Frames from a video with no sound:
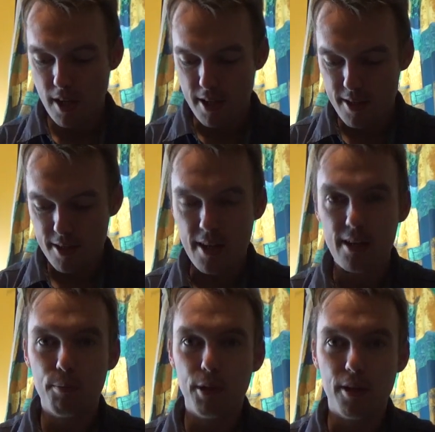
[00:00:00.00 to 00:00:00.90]
It
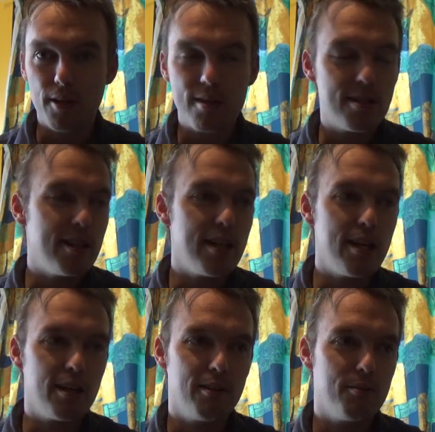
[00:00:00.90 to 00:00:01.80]
started when I was
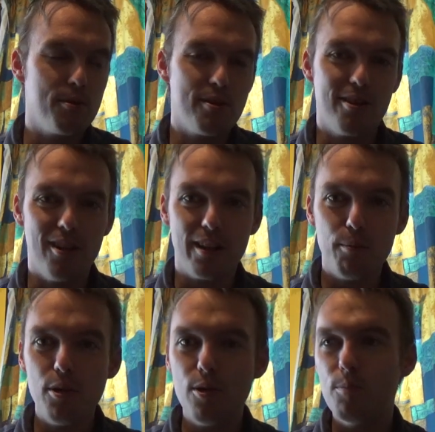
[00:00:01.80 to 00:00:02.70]
studying. It was like,
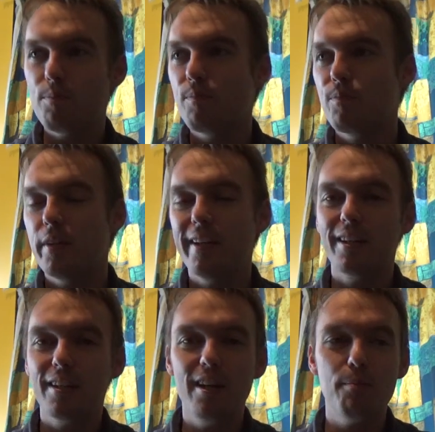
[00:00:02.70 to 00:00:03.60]
well, I
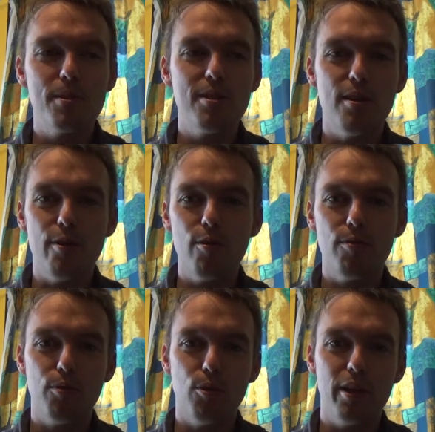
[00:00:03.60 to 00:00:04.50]
can cut it
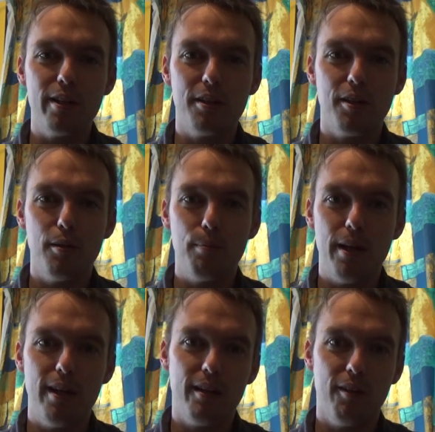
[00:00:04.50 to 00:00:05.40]
myself, or I can go
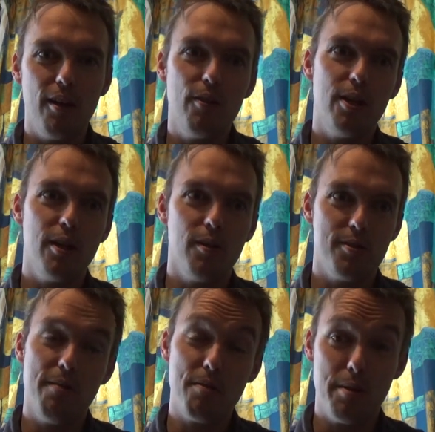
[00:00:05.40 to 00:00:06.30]
pay like $30
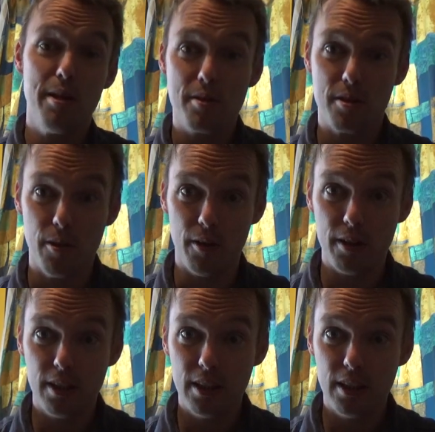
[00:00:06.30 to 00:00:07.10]
and have someone else do it.